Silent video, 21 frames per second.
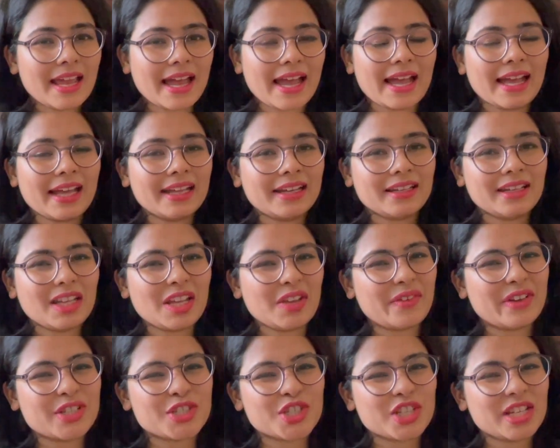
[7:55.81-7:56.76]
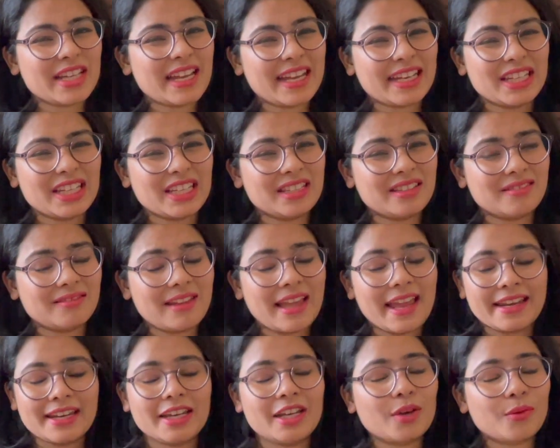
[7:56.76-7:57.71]
and eventually I
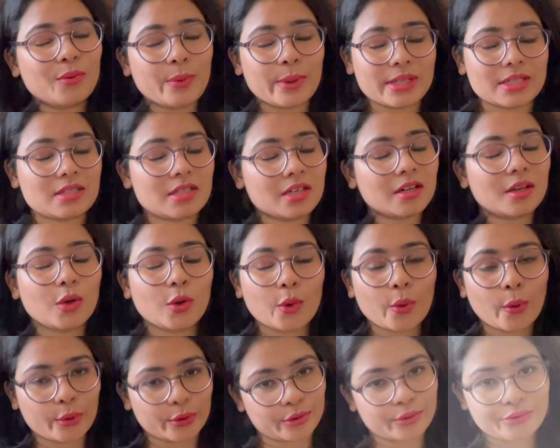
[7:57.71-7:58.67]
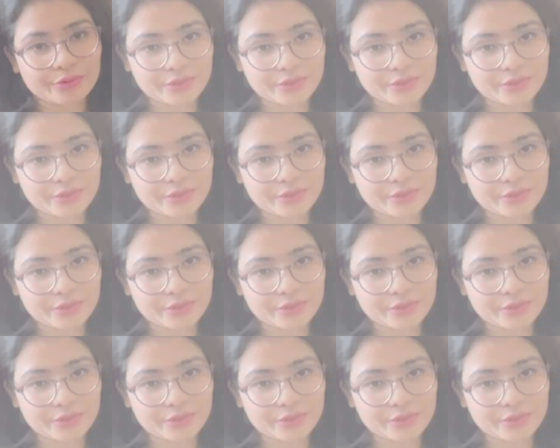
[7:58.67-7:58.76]
ended up wasting a lot of